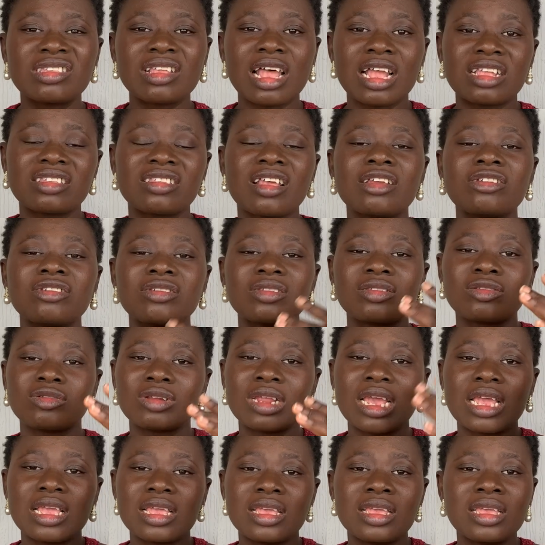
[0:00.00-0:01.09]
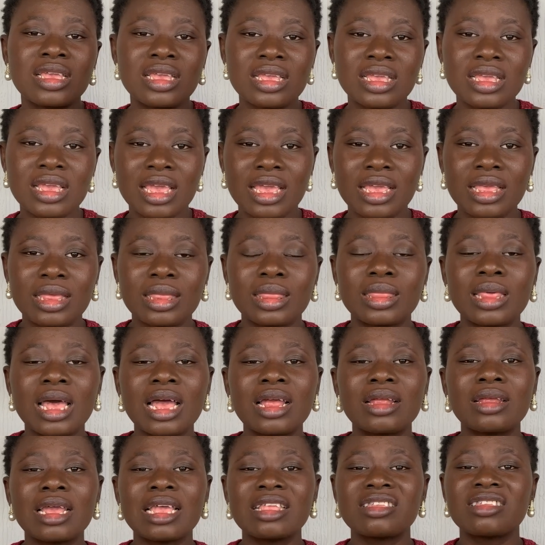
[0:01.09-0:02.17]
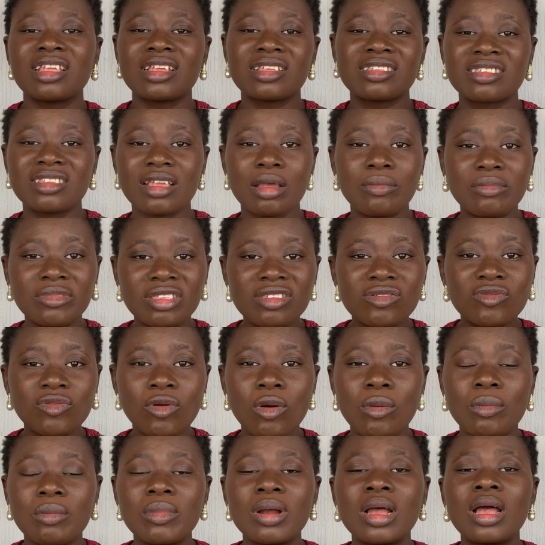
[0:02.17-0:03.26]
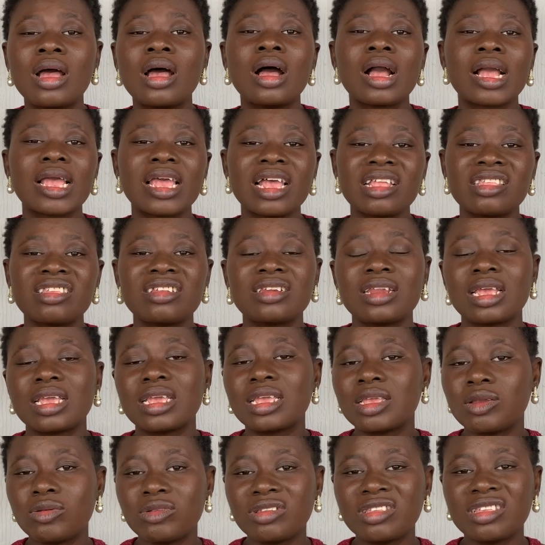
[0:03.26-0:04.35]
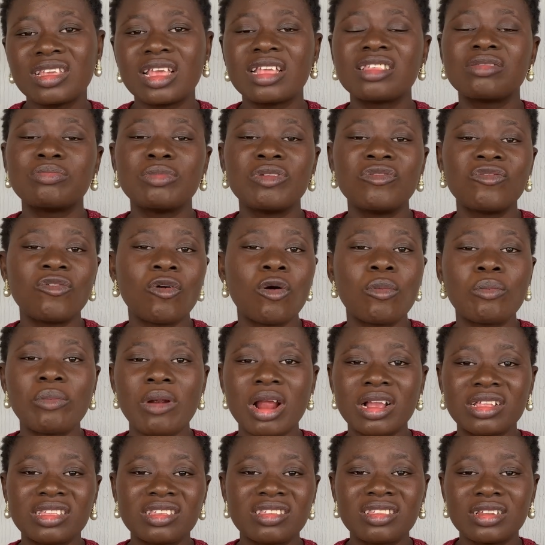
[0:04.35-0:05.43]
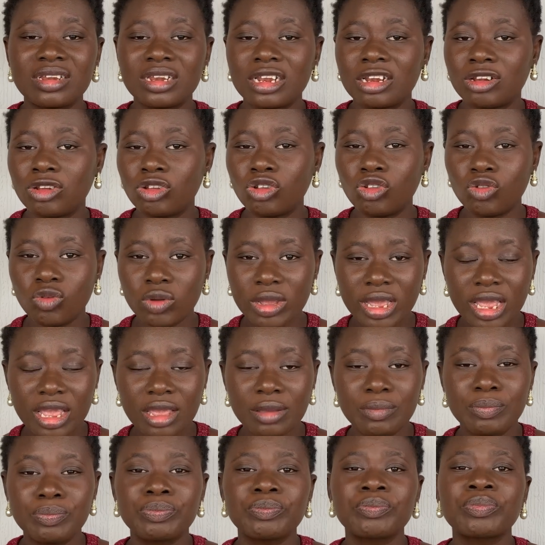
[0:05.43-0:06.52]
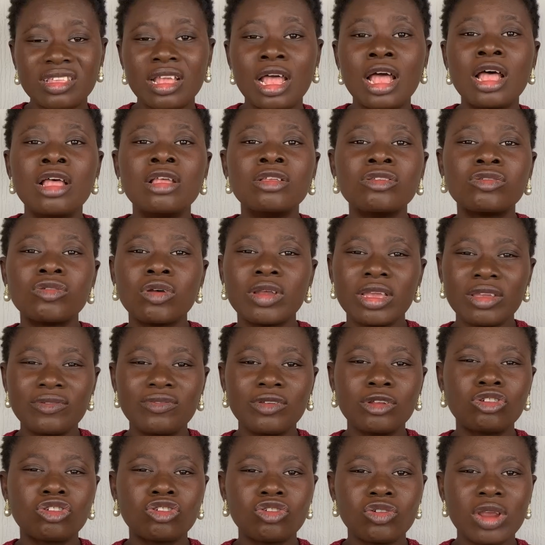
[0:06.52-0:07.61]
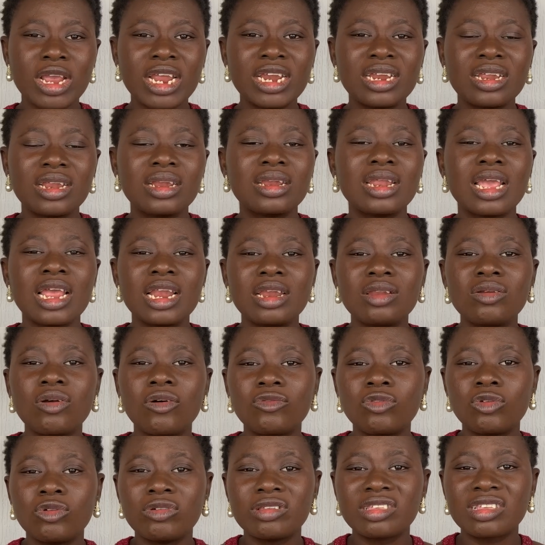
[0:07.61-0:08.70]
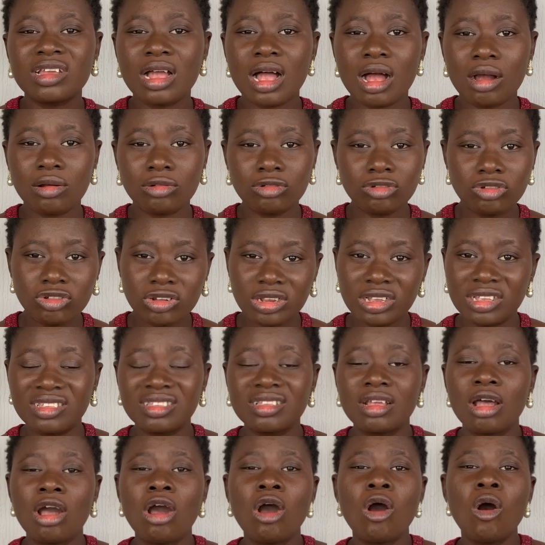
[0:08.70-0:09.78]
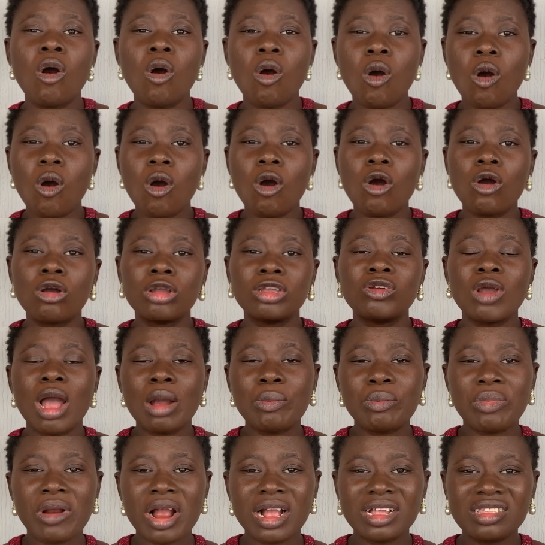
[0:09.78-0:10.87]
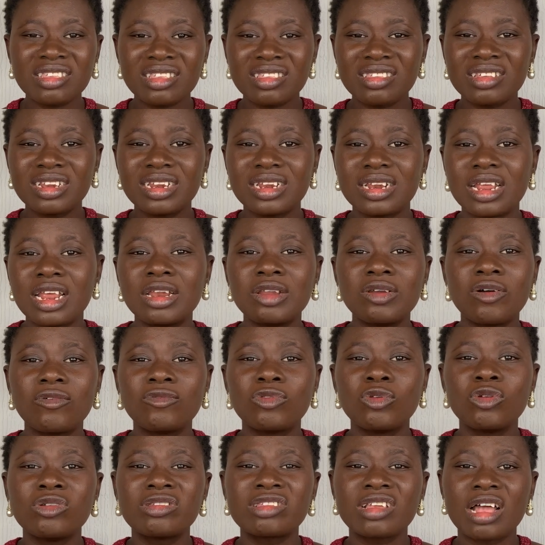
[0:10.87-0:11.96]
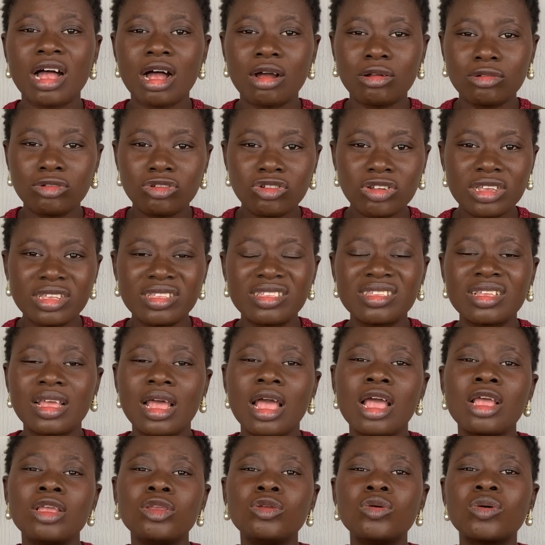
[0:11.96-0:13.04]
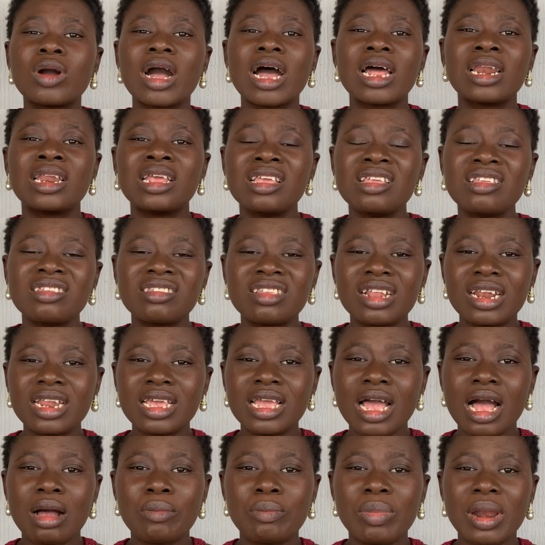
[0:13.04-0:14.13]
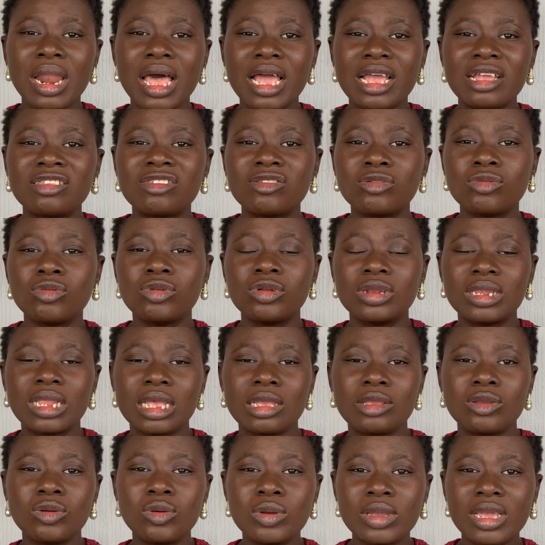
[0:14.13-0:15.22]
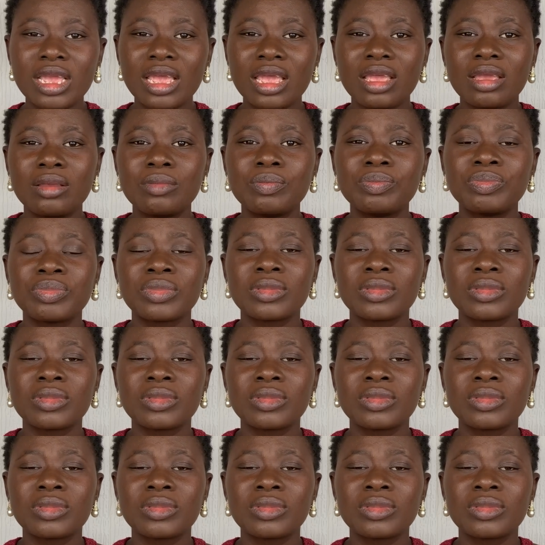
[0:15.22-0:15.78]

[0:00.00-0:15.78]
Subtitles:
attached to the EEA that is exempt from getting a QTS before practicing in UK. So if you trained in any of those countries or you are practicing in any of those countries, you can easily apply to the UK